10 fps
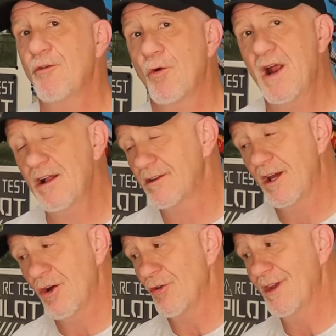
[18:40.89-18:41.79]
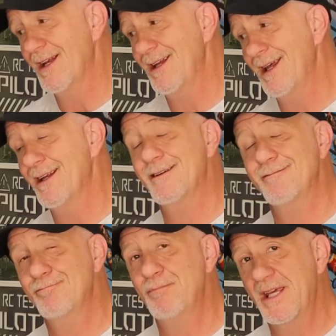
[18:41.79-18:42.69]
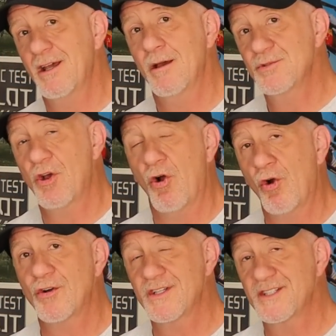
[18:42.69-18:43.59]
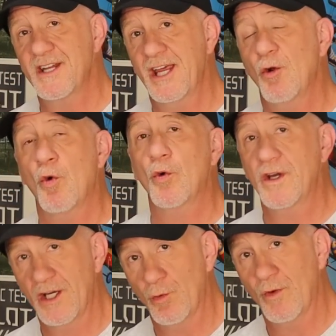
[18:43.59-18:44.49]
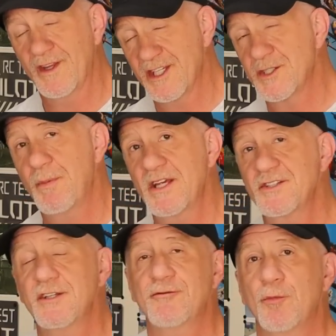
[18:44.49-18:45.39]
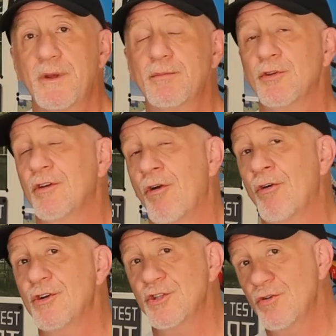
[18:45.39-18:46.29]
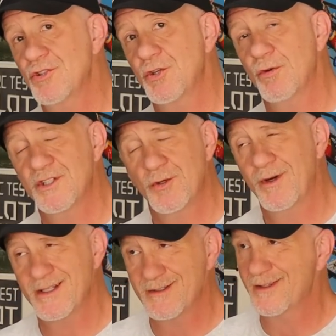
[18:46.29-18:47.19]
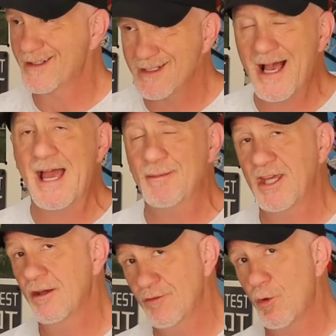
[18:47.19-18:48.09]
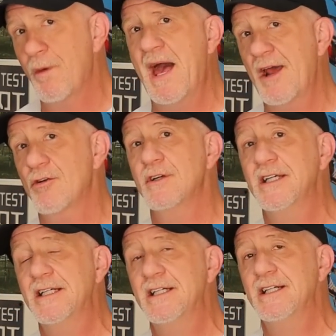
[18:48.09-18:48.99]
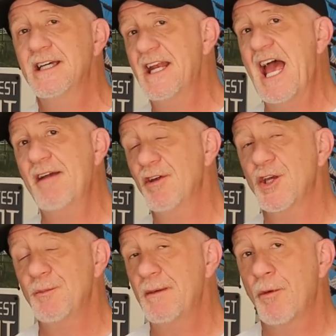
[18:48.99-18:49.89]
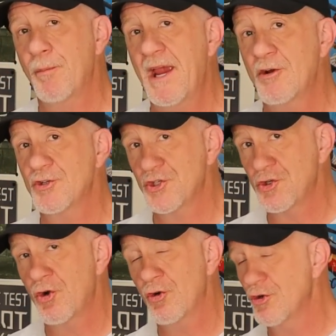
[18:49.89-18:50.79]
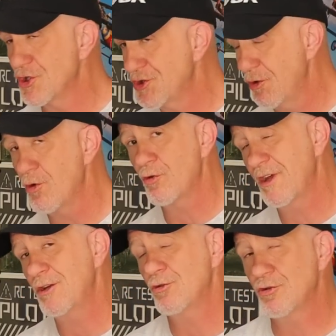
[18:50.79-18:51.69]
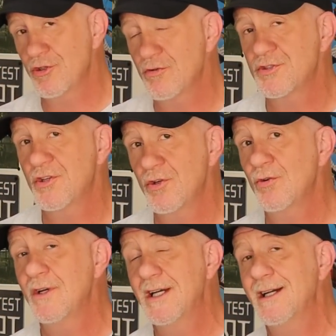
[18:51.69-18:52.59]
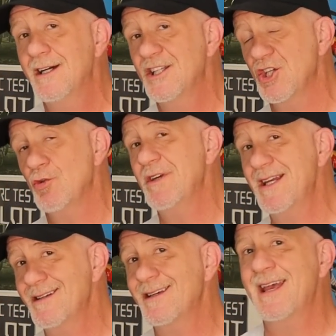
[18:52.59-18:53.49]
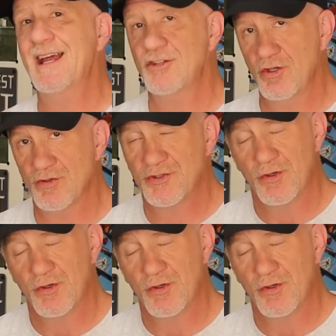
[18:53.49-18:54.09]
far out there that it becomes hard to stay oriented with, especially for people that aren't used to it. So it is the timing of your pattern and having to be prepared to turn sooner than you're used to that you need to get used